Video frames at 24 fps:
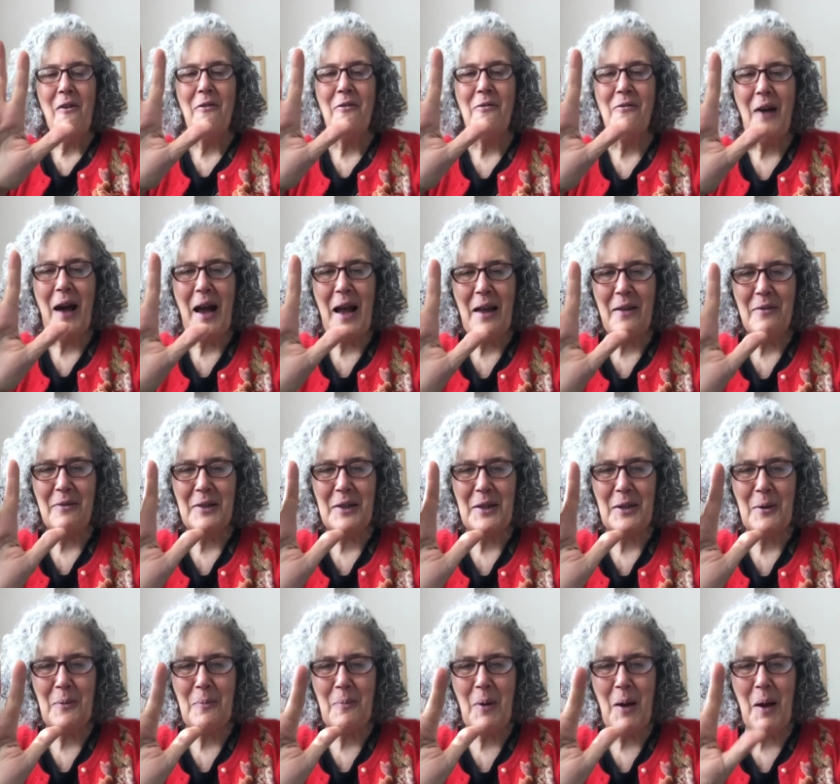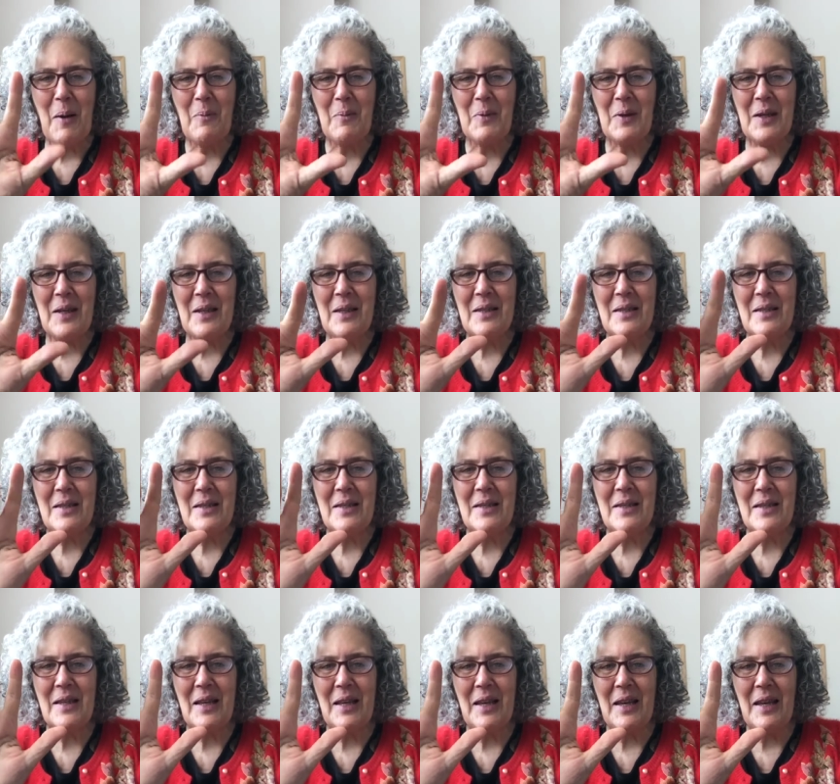5 little pumpkins
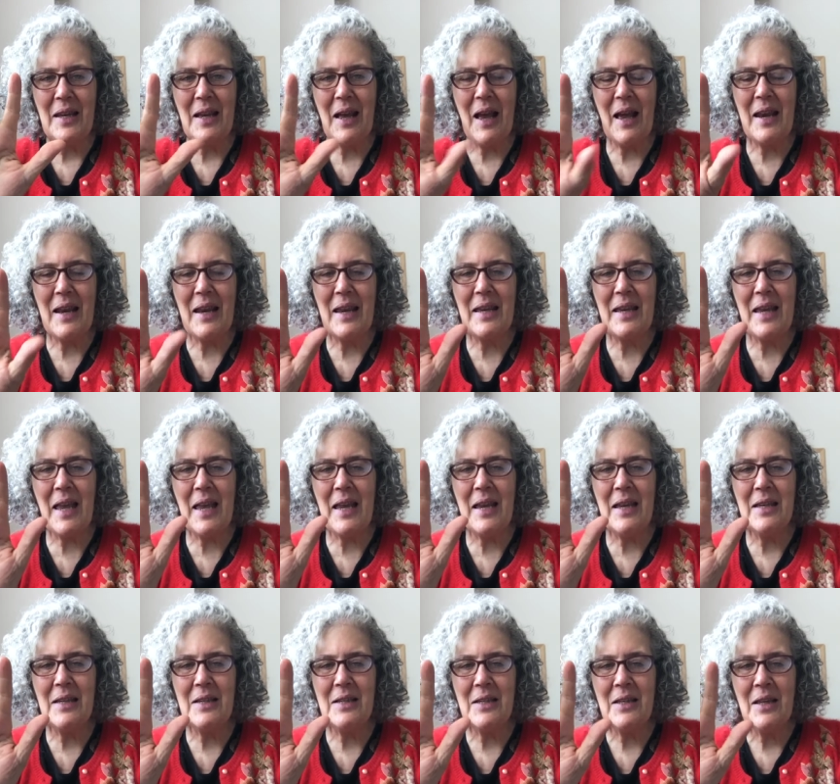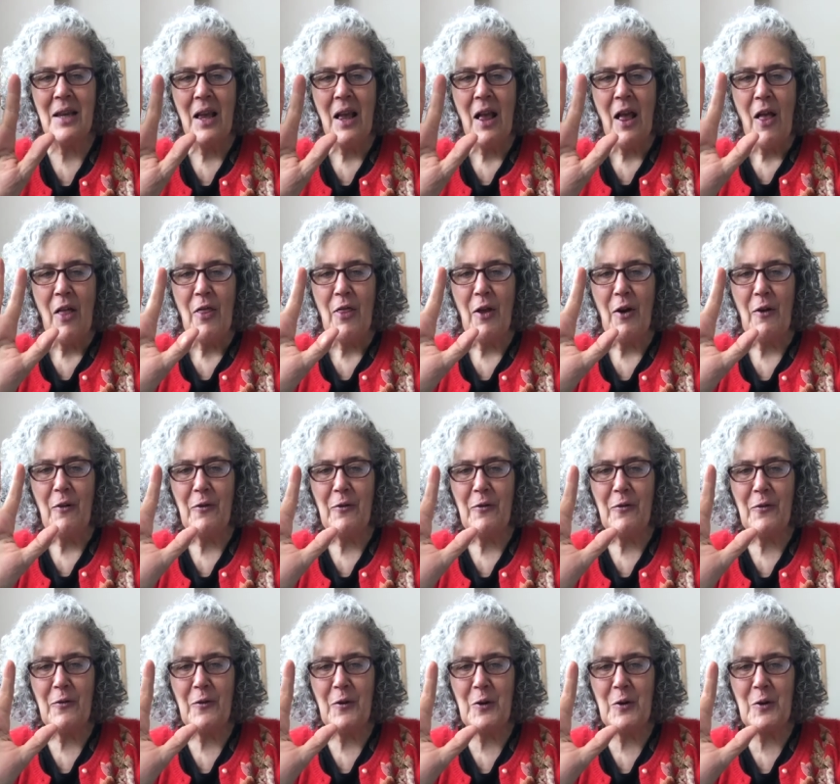sitting on a gate. The
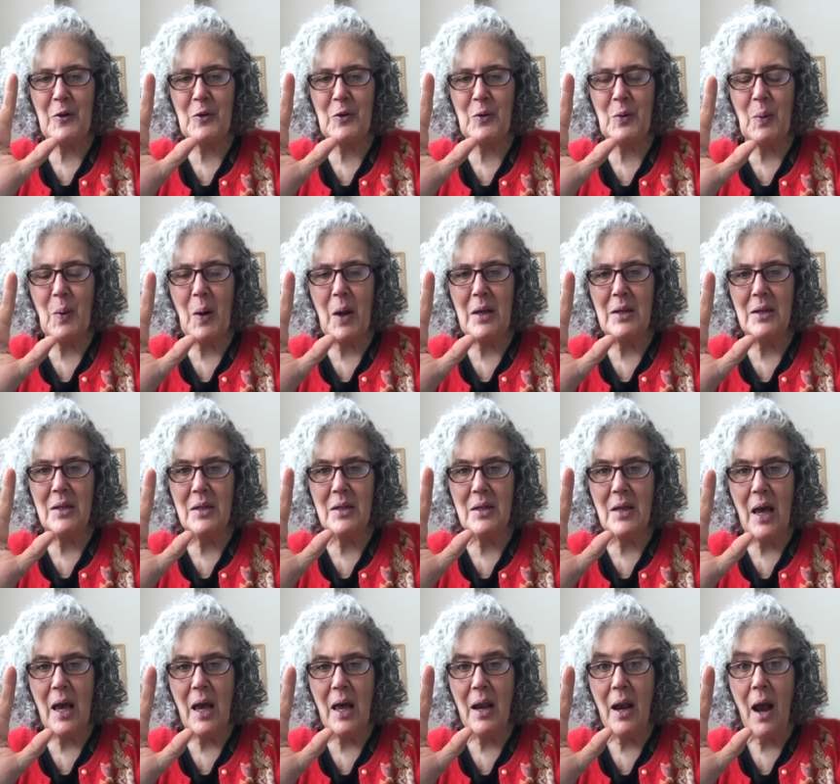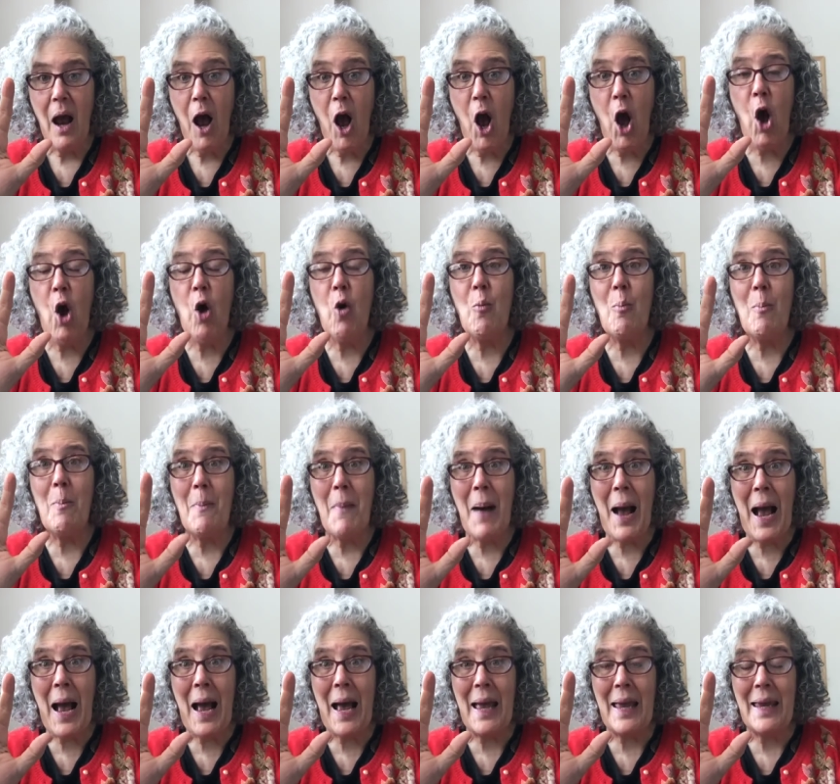first one said, "Oh
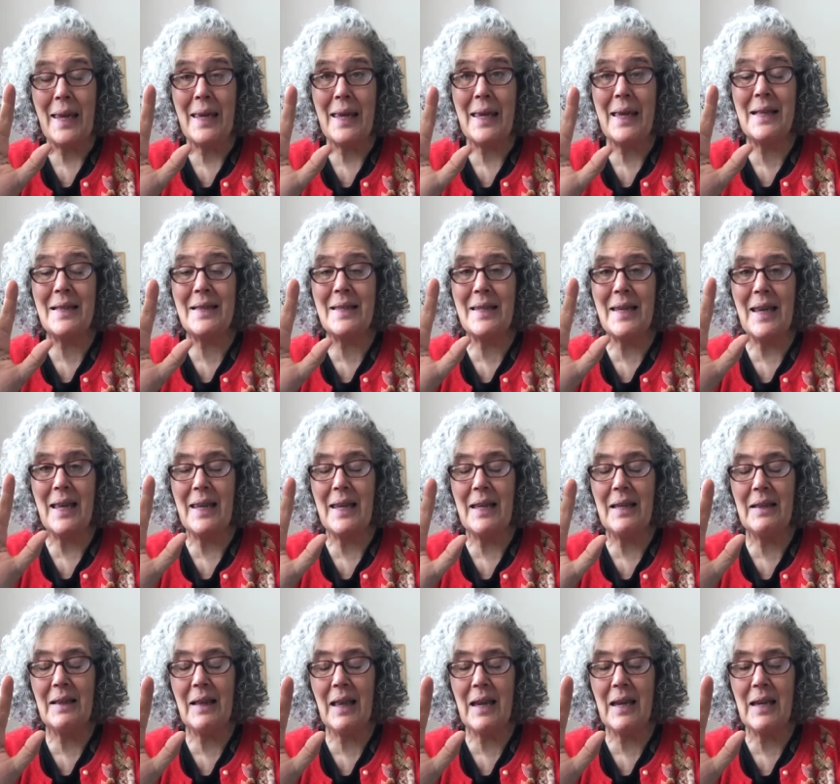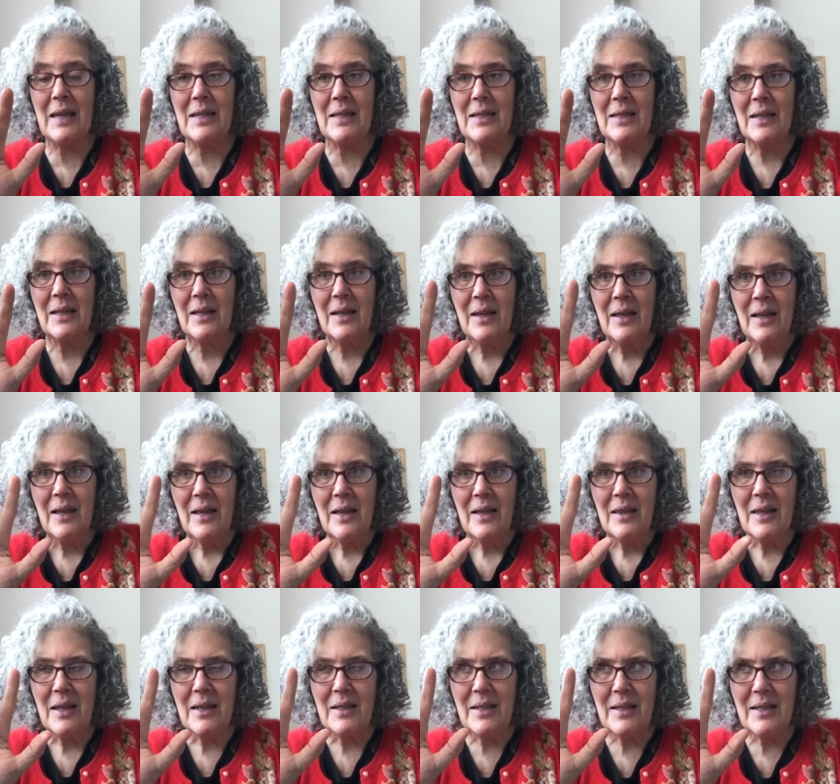my, it's getting late."
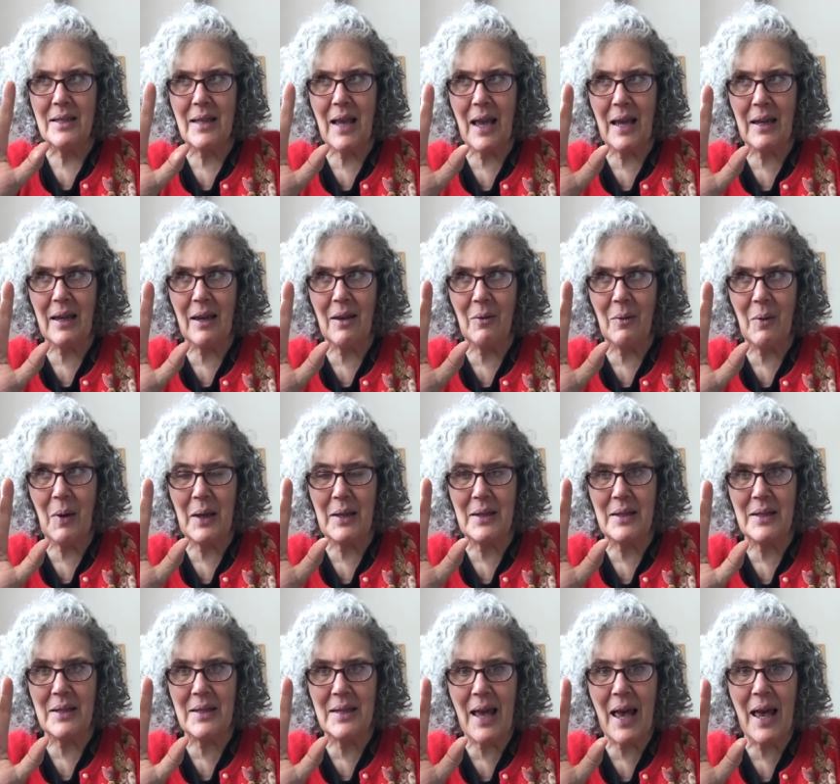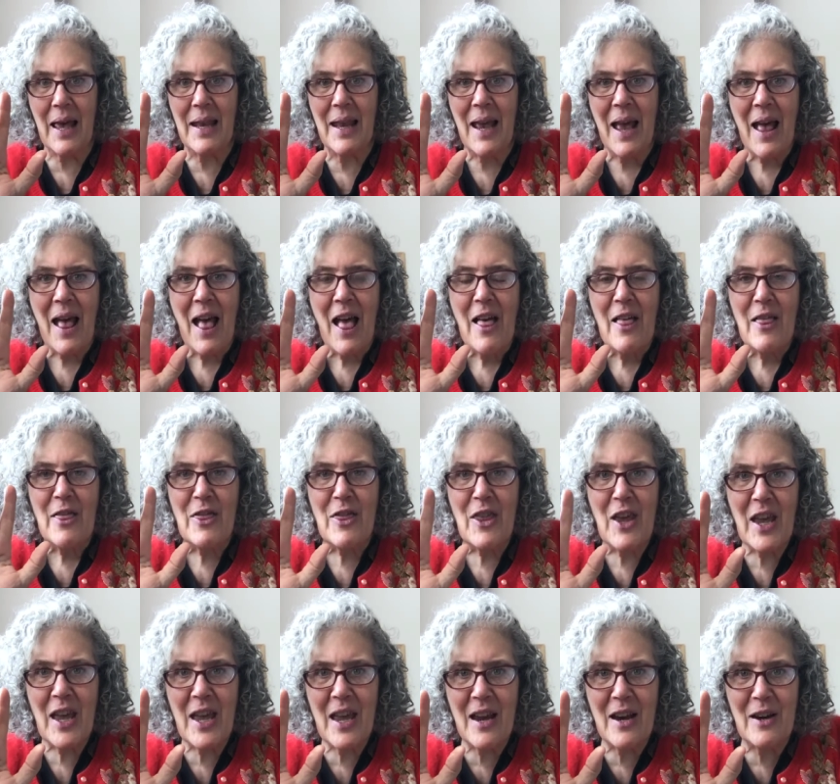The second one said,
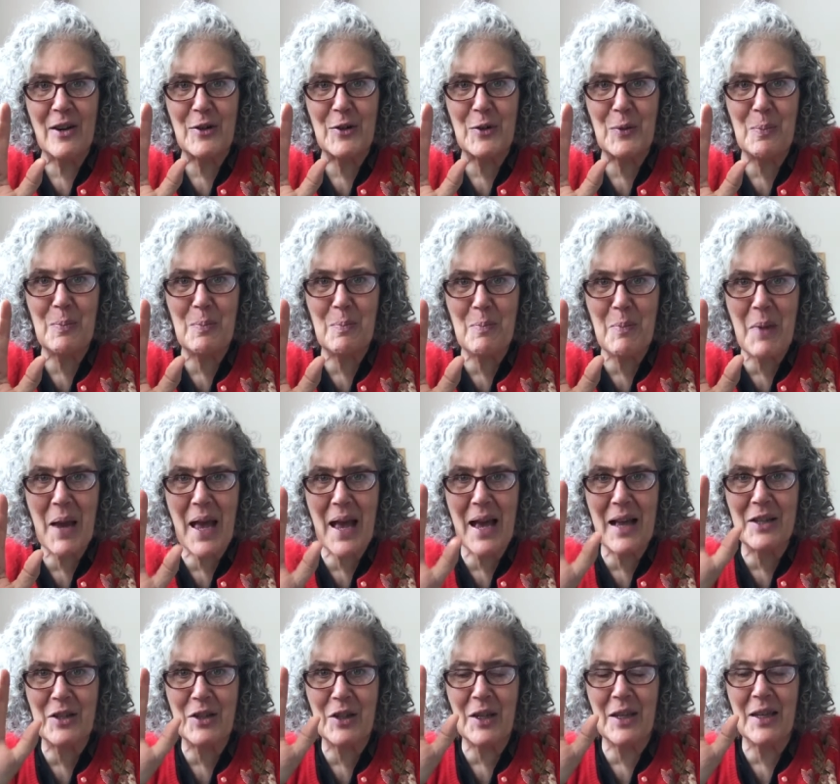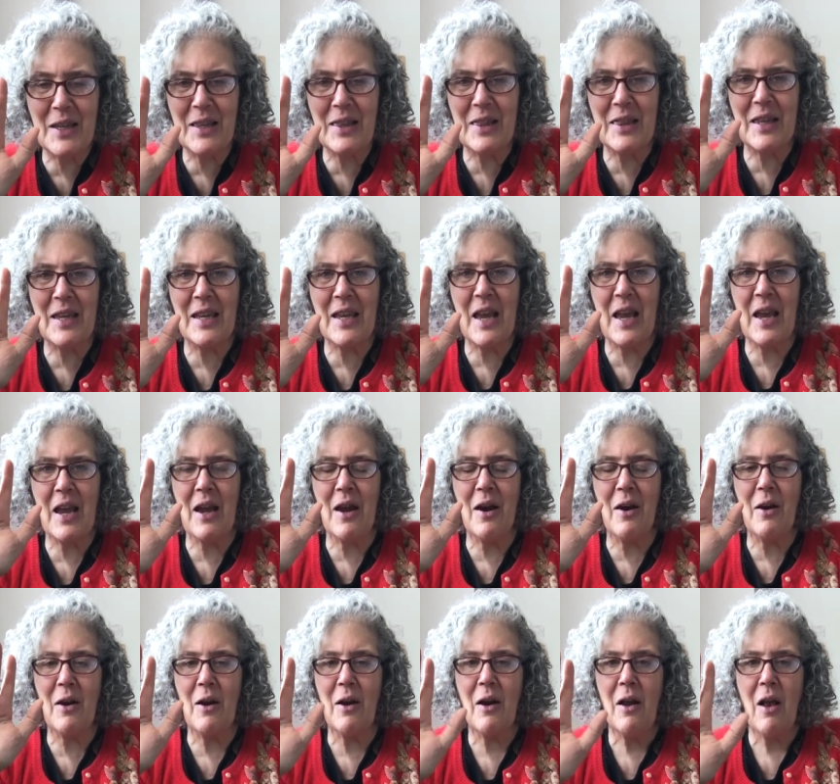"There's magic in the
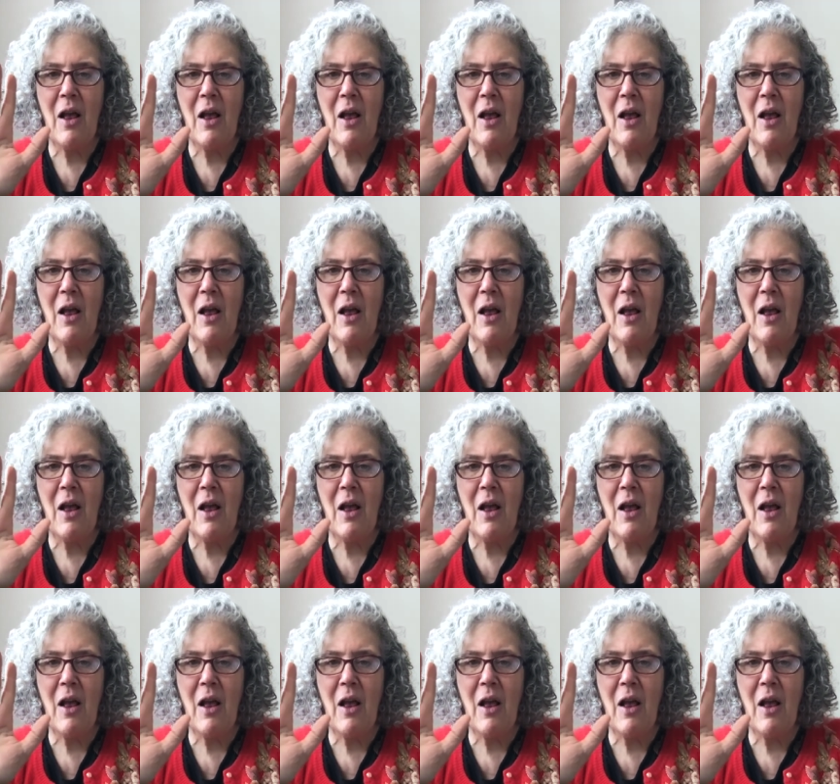air."